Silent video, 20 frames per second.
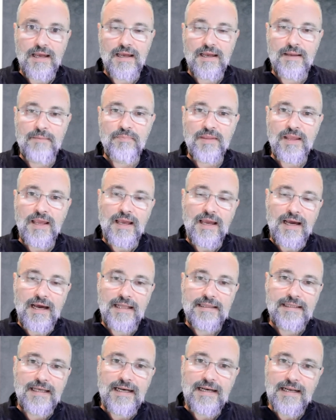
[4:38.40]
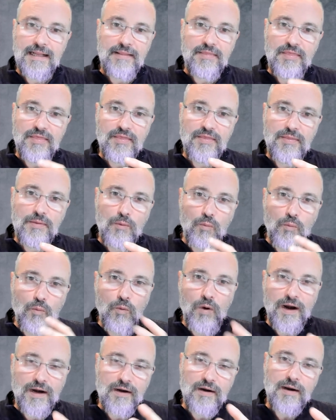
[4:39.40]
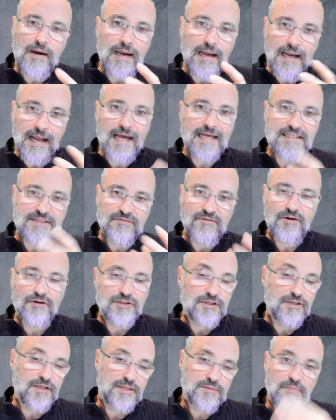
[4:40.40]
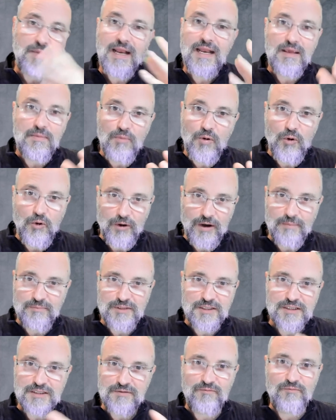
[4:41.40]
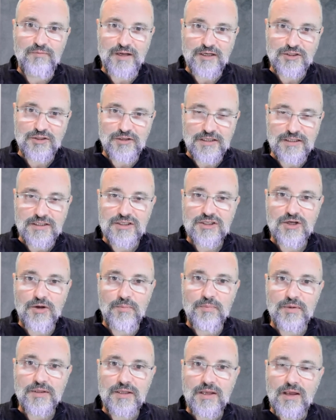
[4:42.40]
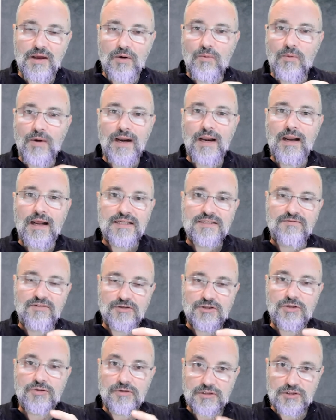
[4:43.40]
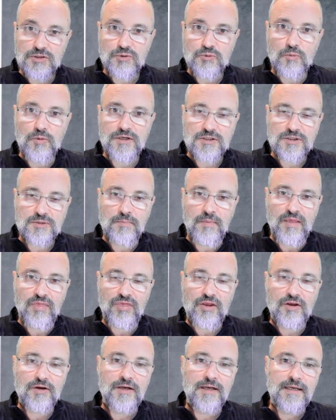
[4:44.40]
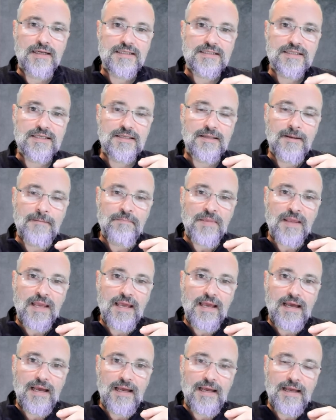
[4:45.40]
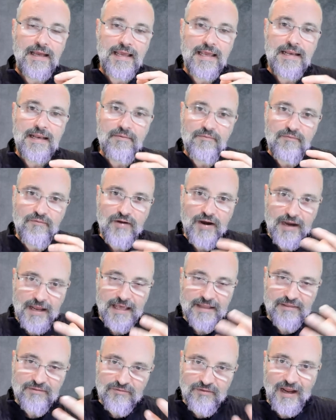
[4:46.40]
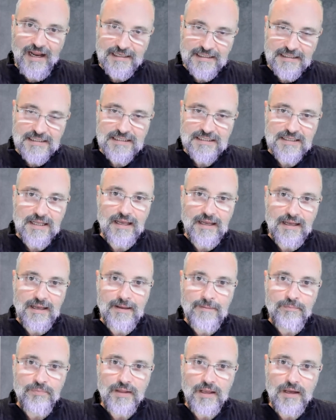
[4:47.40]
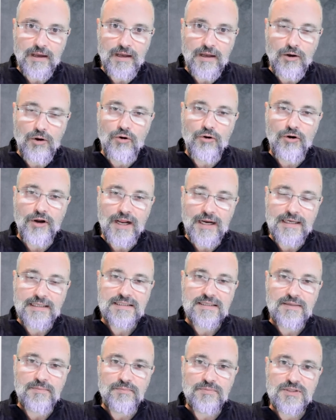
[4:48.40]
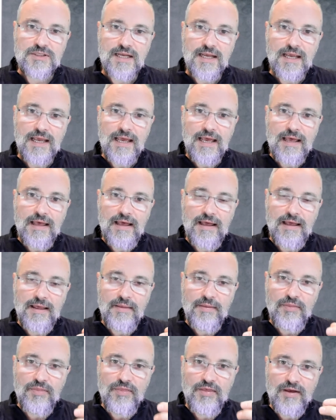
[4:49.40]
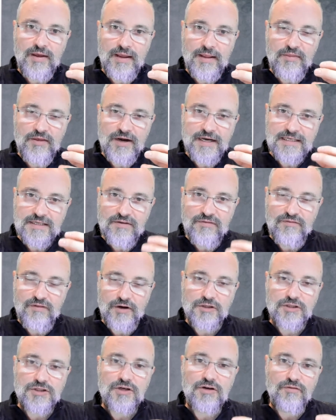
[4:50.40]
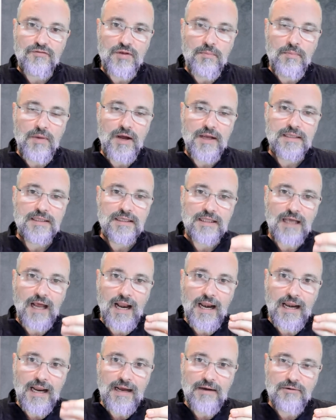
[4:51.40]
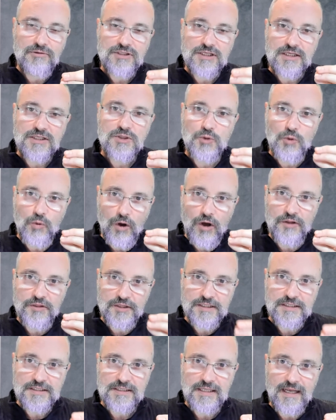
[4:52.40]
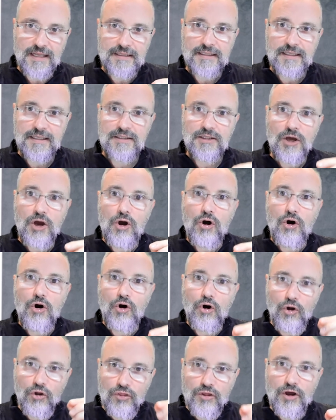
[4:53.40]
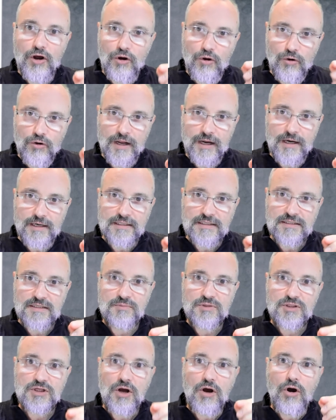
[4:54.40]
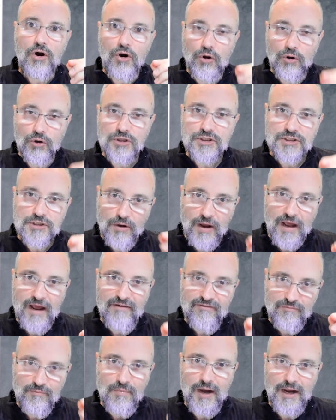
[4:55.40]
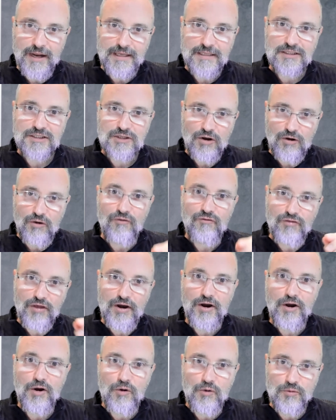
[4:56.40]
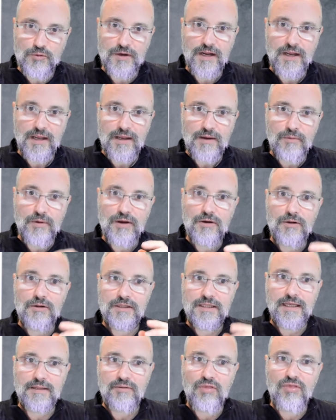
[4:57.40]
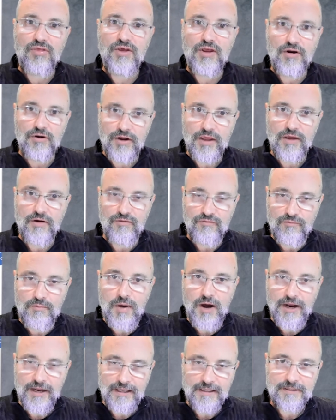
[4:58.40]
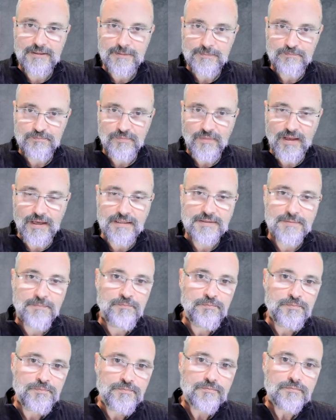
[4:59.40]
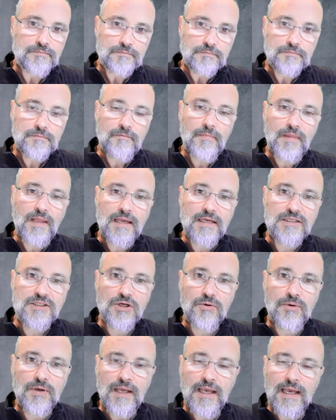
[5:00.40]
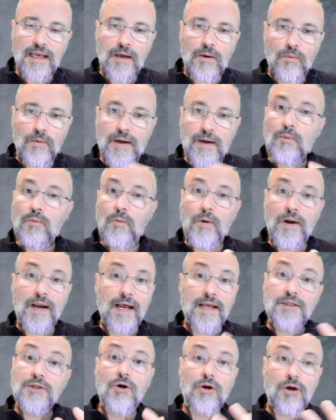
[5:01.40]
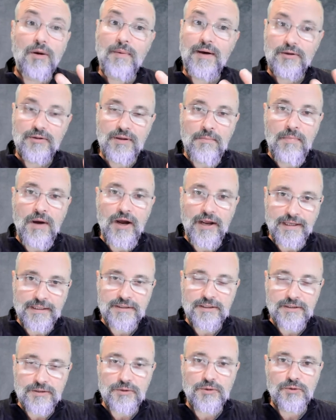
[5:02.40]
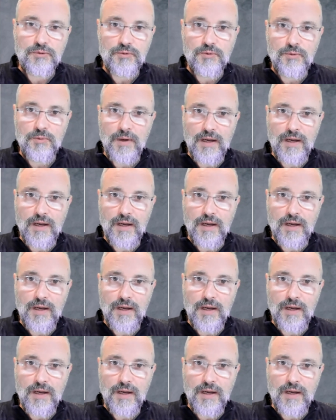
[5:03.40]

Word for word: Um, and then one last function, there's many more, I'm just mentioning some, but one last function that is worth mentioning is that uh, in very advanced um, uh, organisms, uh, the, there is a function of the mind that allows us to understand that other organisms also have minds of their own. We call that theory of mind. Yes? So when when I talk about the mind to